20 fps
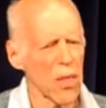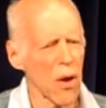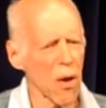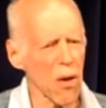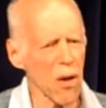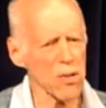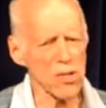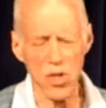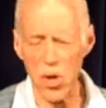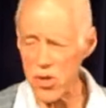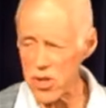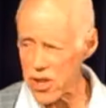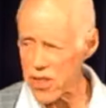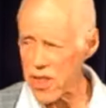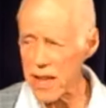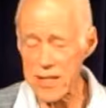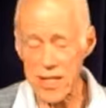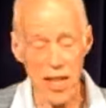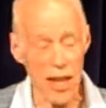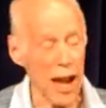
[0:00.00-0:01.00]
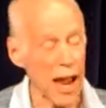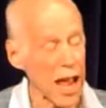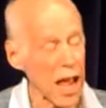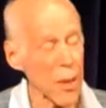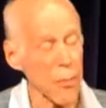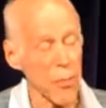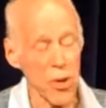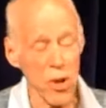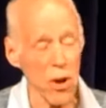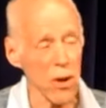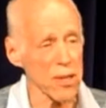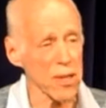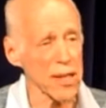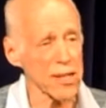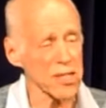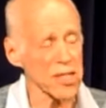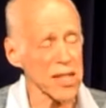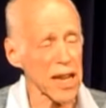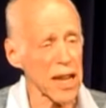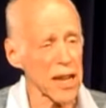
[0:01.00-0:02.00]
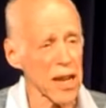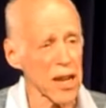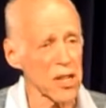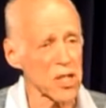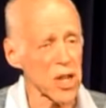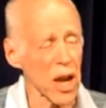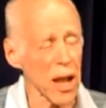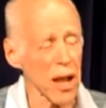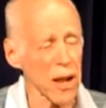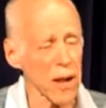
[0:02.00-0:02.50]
all sorts of things that happen on this stage.